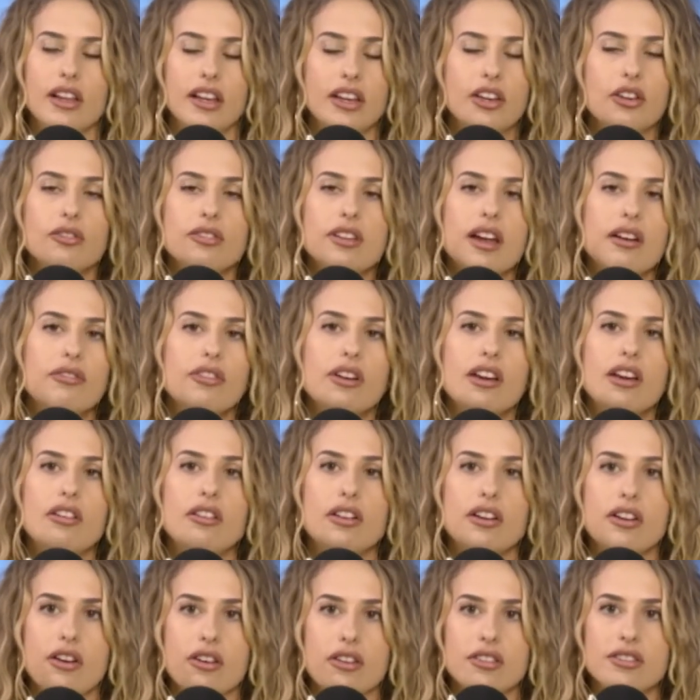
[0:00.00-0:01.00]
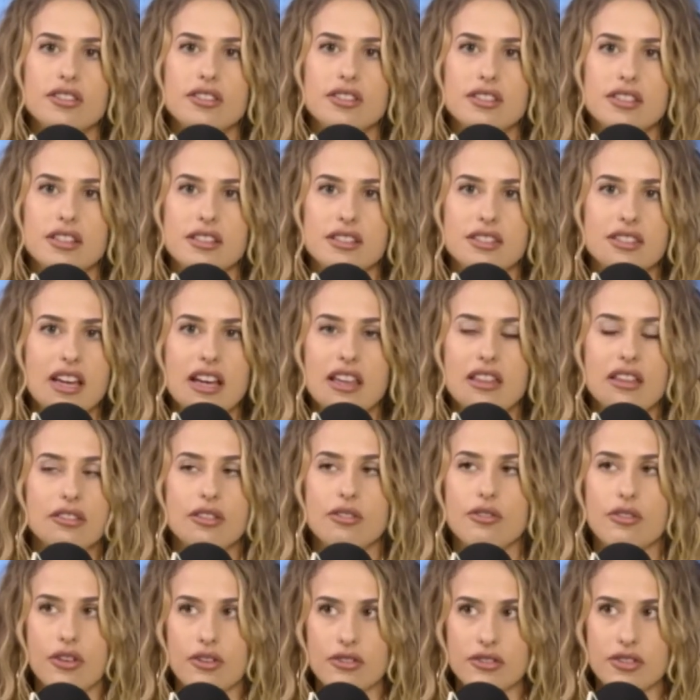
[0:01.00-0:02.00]
Like you'll never hear a narcissist say that
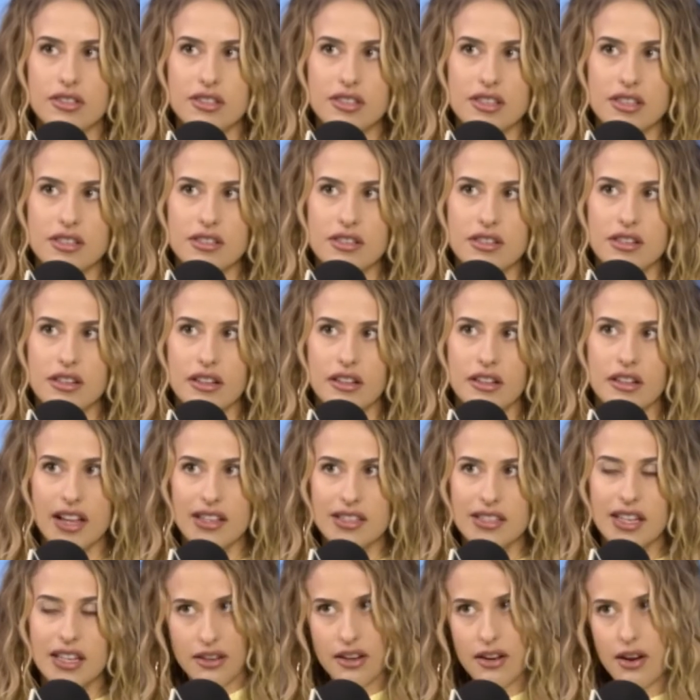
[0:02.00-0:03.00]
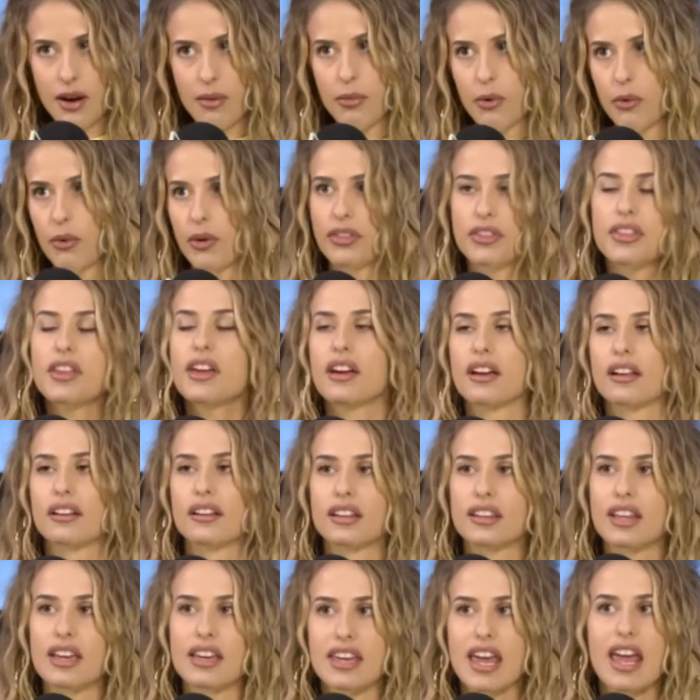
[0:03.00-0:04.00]
they're narcissistic. That's the number one thing.
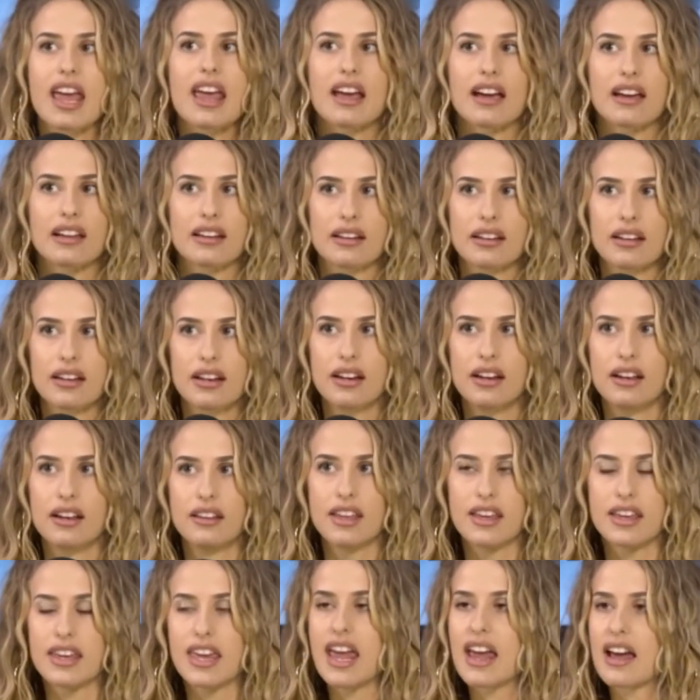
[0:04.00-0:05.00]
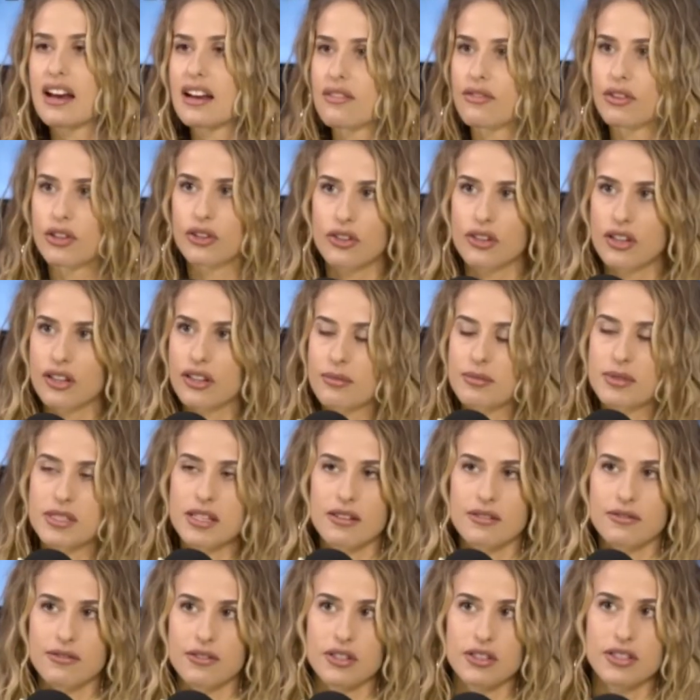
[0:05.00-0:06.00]
Like they can't even look at
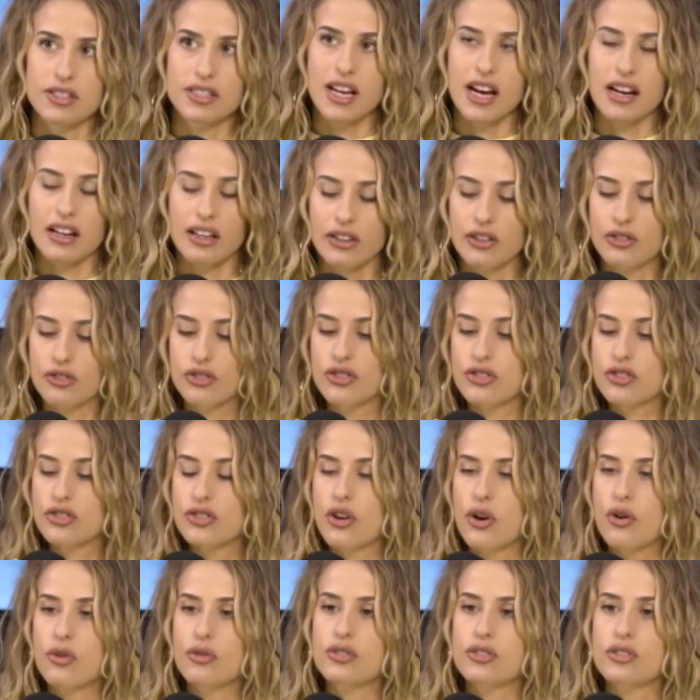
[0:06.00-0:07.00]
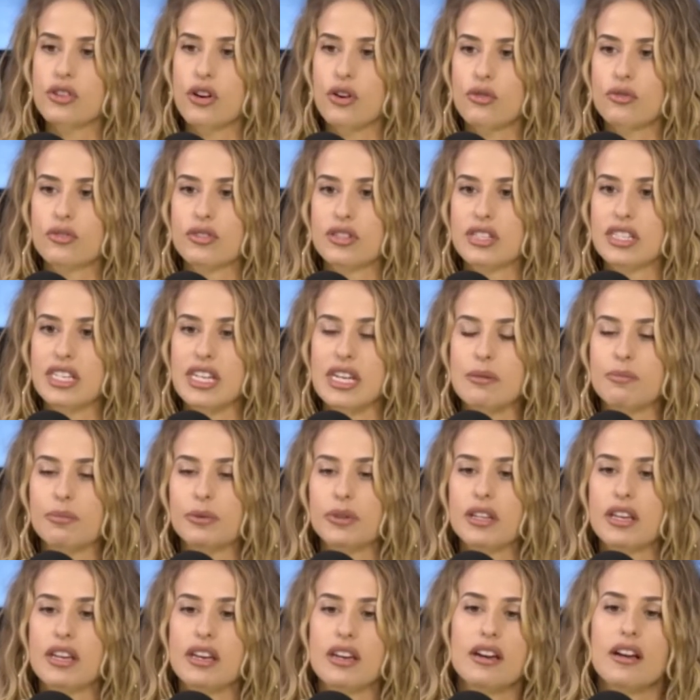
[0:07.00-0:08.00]
themselves for a second. They're so
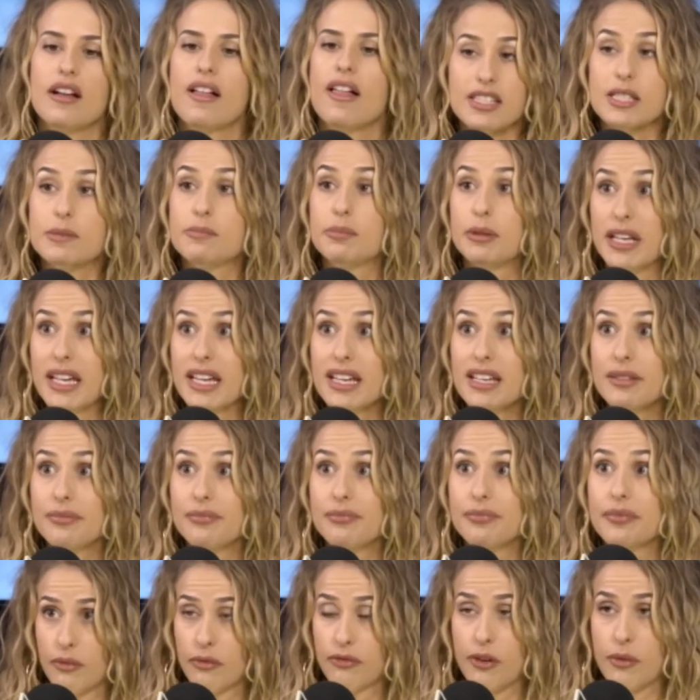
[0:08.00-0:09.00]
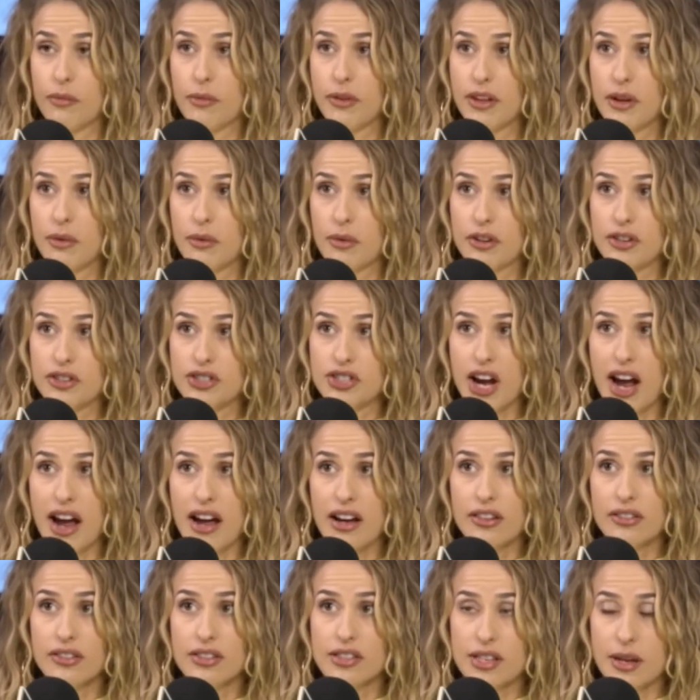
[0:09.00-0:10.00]
deeply split from when they were a
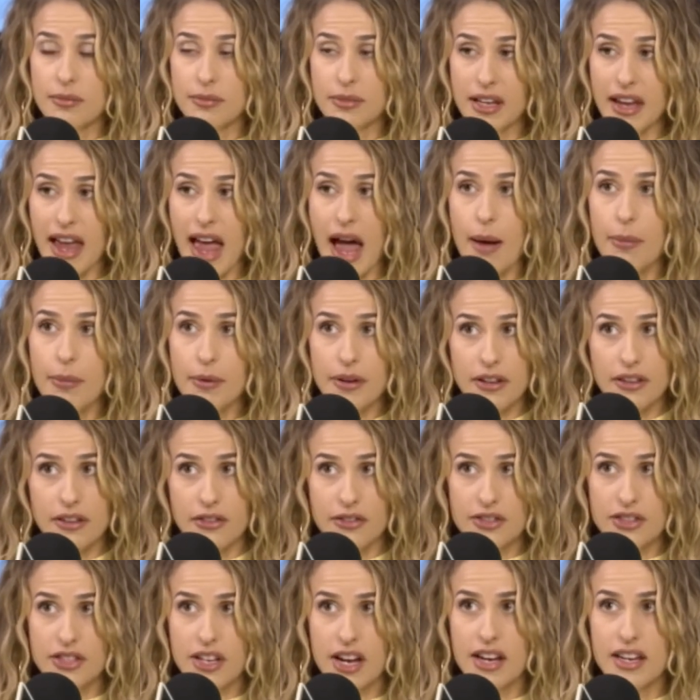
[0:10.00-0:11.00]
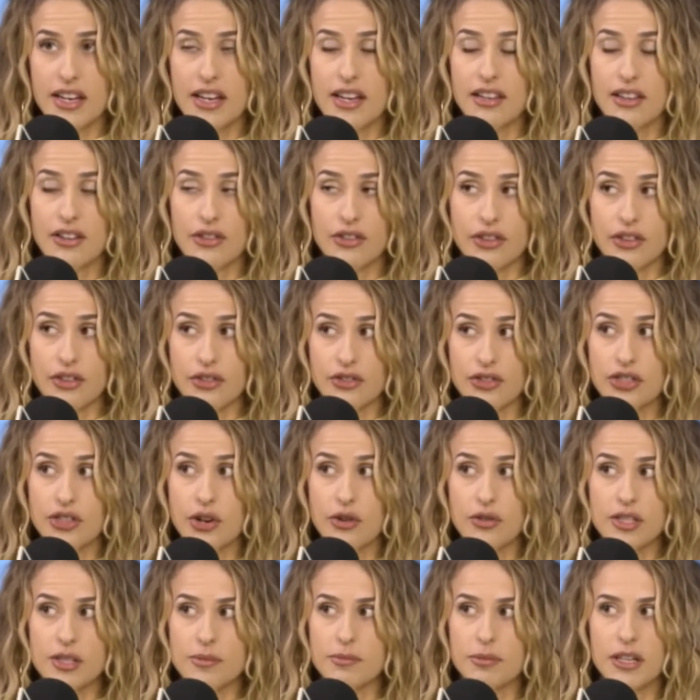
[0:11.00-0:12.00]
child. Something happened in their psyche. They're
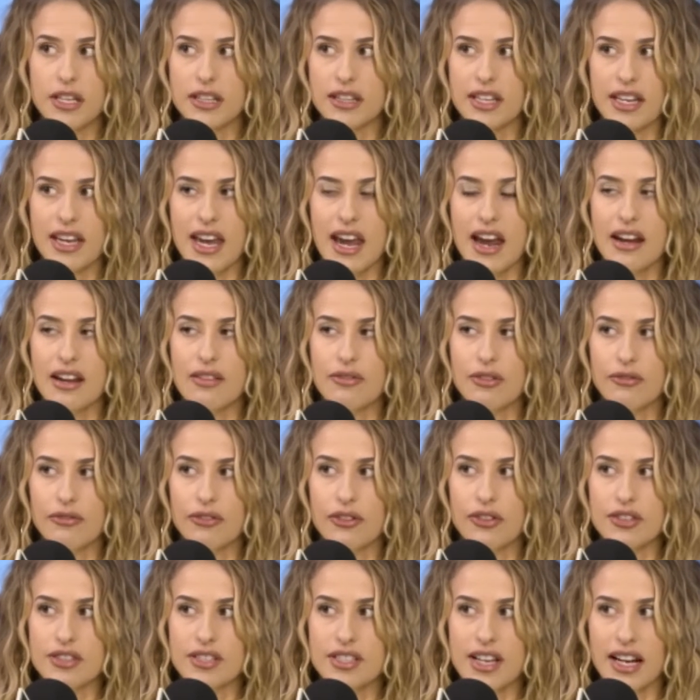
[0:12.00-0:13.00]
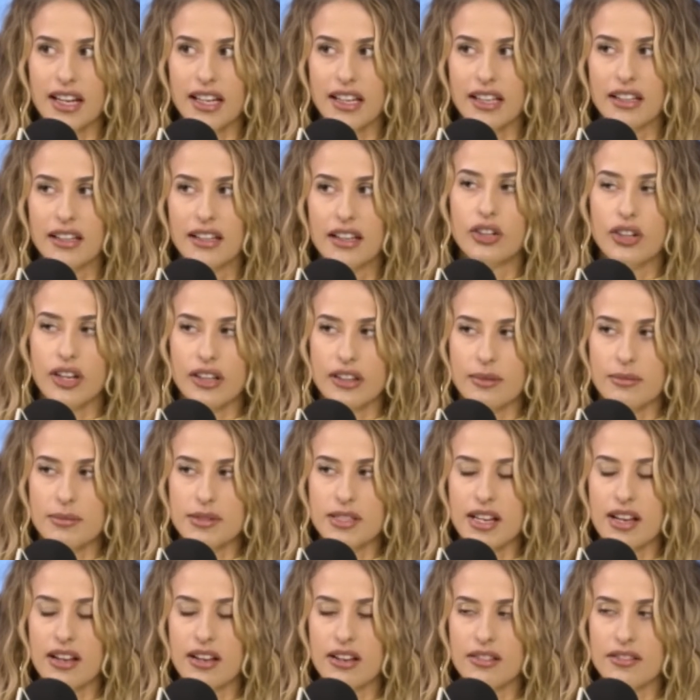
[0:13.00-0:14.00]
so split. They can't even for a second look at
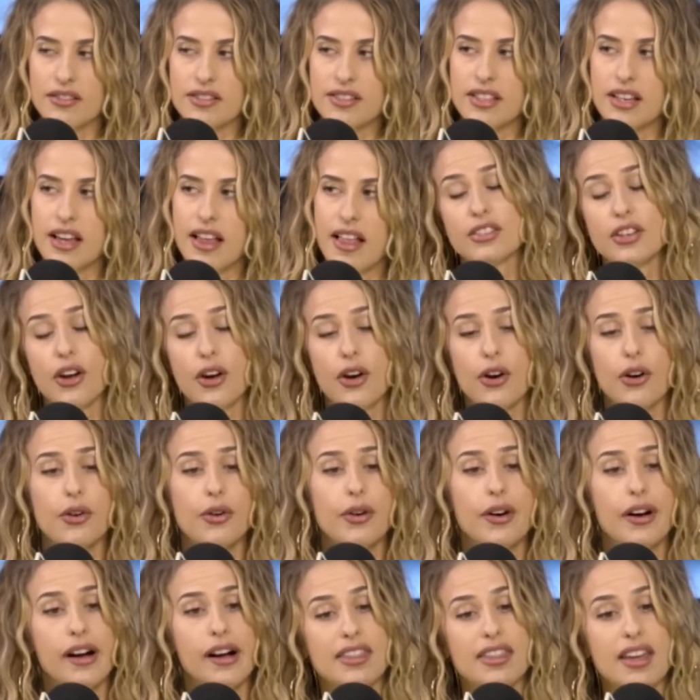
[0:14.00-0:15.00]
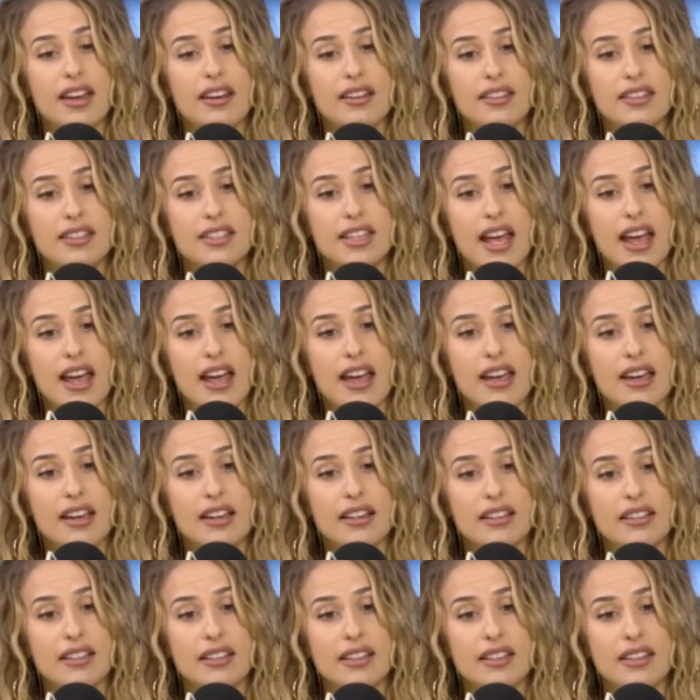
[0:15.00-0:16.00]
themselves. So at the end of the
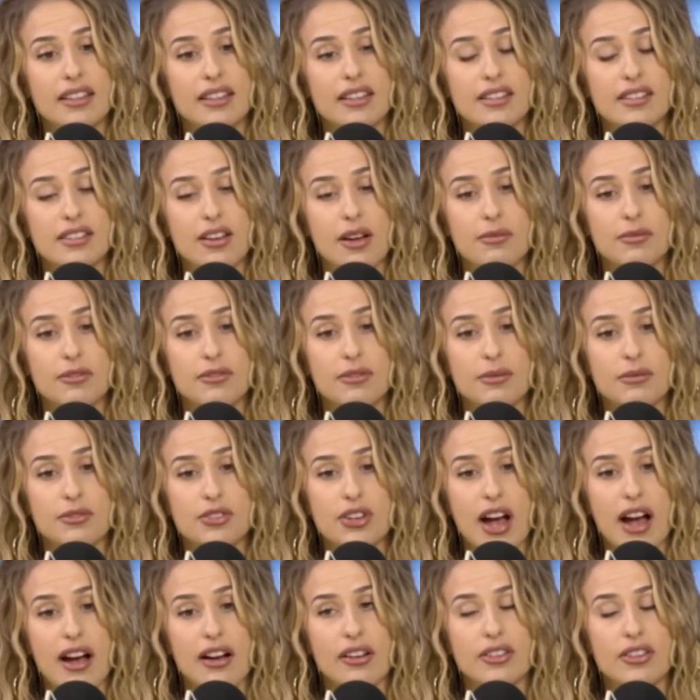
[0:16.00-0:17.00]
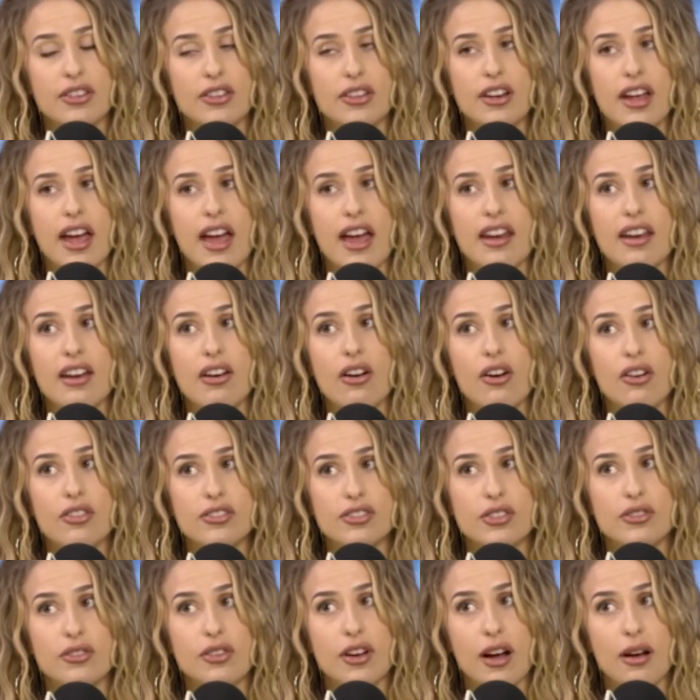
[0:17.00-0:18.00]
day, this comes from childhood and it
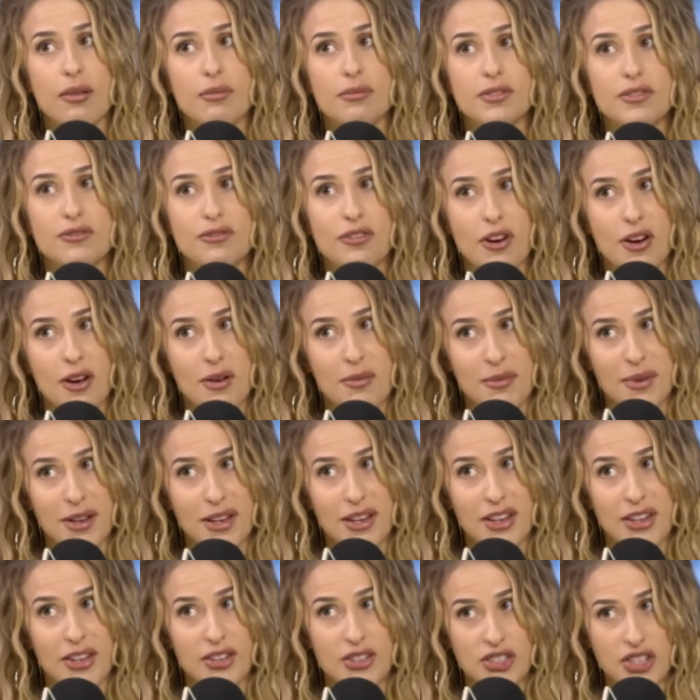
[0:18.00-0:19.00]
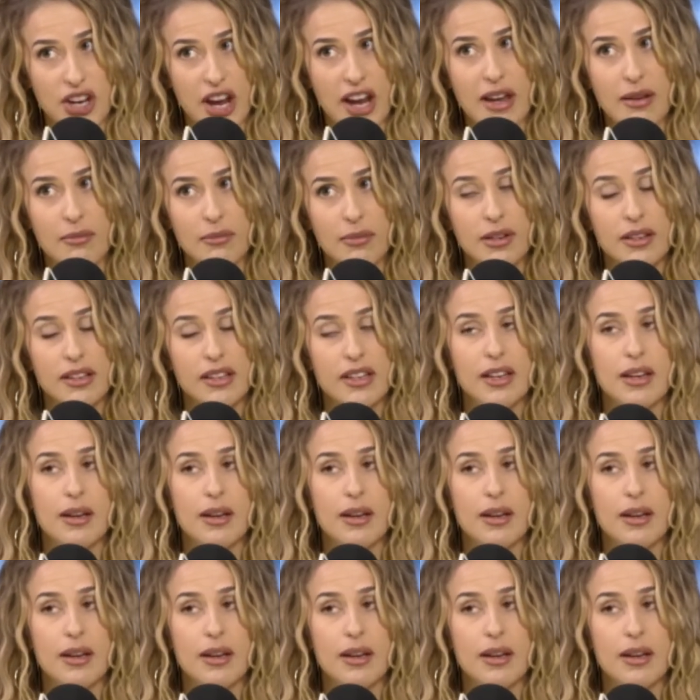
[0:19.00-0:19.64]
also comes from shame.